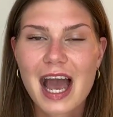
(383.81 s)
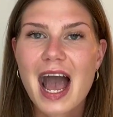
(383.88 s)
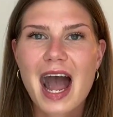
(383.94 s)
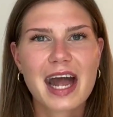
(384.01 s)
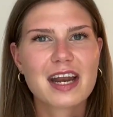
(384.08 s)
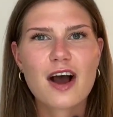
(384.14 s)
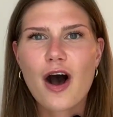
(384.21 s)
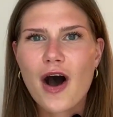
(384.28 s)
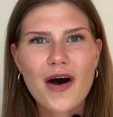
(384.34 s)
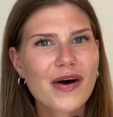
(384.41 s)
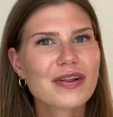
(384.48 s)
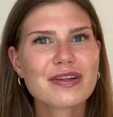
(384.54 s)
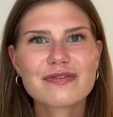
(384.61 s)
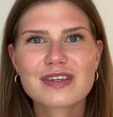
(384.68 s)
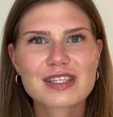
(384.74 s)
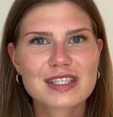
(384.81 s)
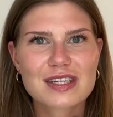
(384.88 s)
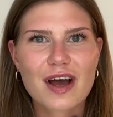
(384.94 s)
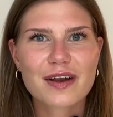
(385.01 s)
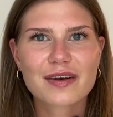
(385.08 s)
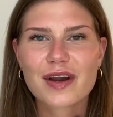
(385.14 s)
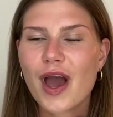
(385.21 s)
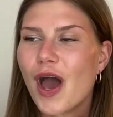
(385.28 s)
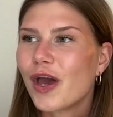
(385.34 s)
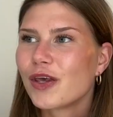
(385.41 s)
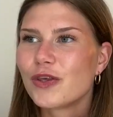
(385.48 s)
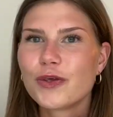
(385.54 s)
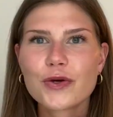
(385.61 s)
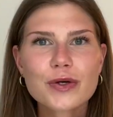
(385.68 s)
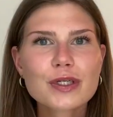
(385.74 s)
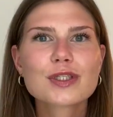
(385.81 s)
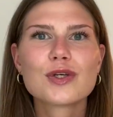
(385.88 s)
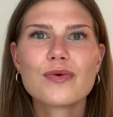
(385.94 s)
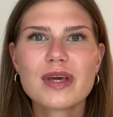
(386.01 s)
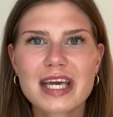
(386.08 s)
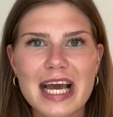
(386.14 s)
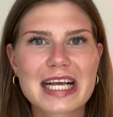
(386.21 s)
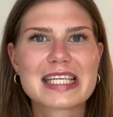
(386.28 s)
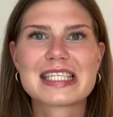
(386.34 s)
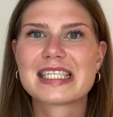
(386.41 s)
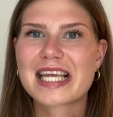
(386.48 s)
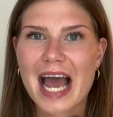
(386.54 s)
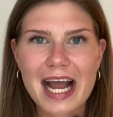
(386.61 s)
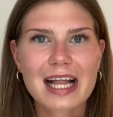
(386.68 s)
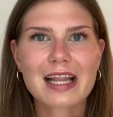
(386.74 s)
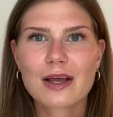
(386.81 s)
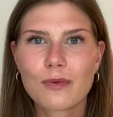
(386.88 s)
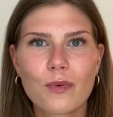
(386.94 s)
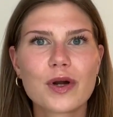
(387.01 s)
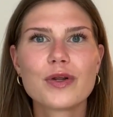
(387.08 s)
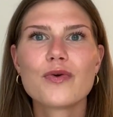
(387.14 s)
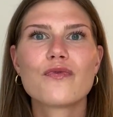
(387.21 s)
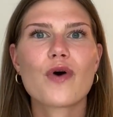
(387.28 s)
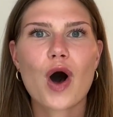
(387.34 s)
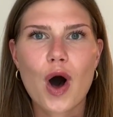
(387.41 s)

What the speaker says: And all of a sudden, you're doing exactly what you've